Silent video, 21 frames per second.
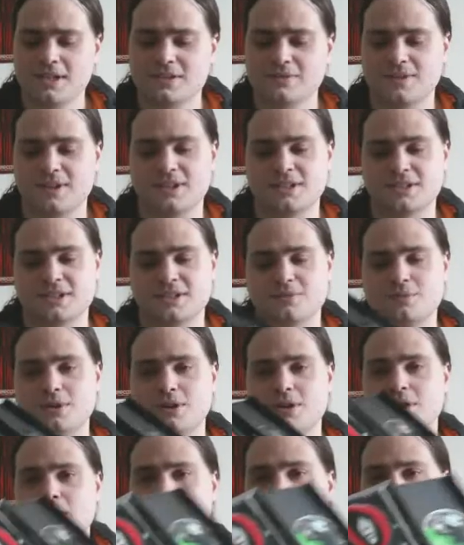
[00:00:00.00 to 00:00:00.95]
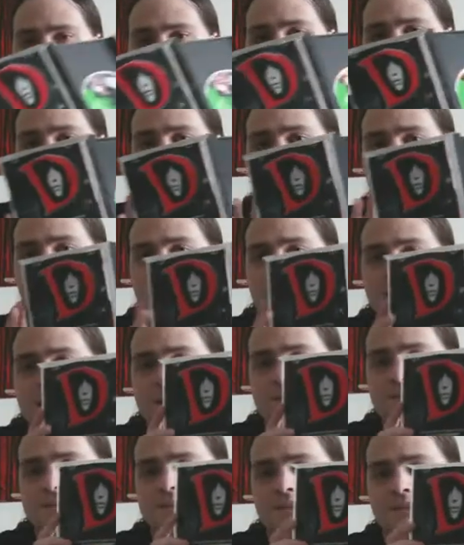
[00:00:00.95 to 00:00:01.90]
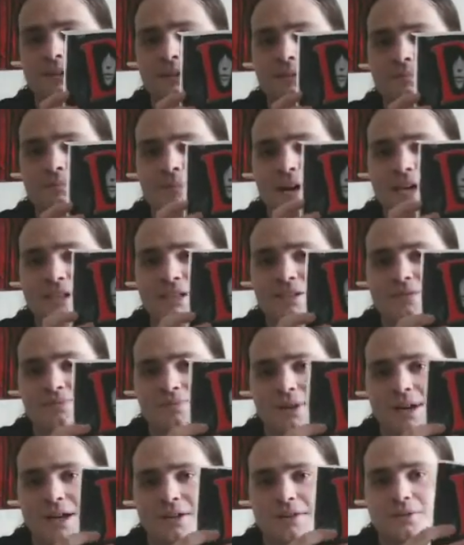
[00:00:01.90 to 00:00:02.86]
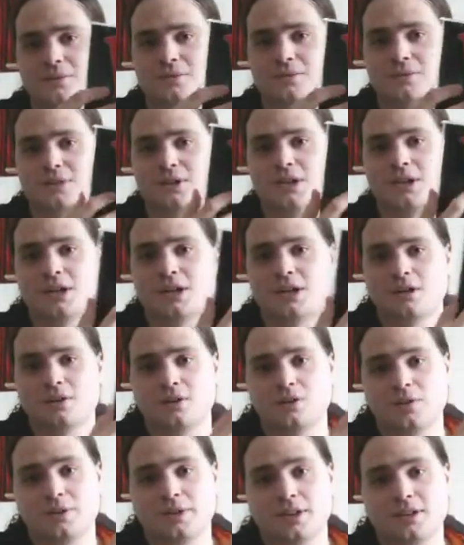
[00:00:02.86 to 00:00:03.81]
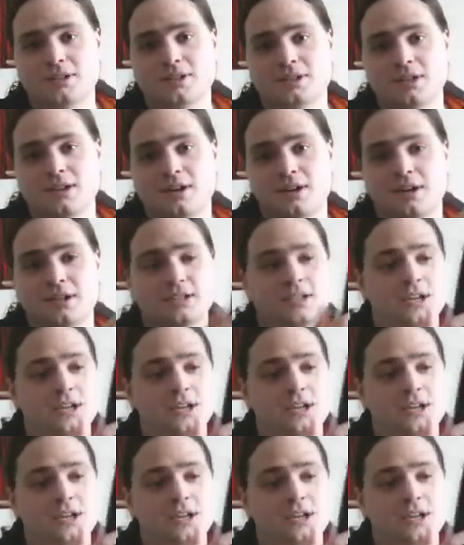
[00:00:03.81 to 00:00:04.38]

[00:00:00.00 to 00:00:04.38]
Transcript: things is when you open them up, you get absolutely massive manuals on the inside,